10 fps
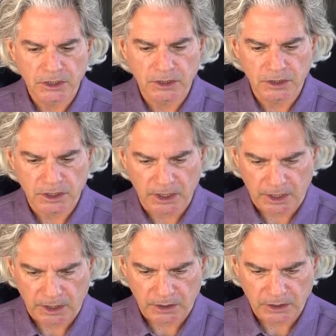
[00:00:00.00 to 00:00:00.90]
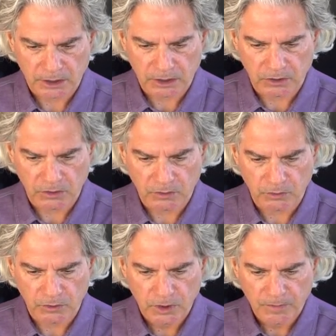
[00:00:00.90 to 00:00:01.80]
the text.
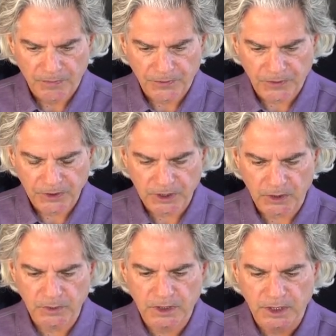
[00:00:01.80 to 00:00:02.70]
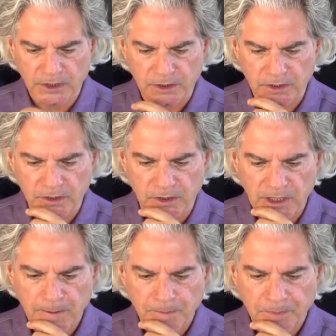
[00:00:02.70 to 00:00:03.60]
So the first thing we test is,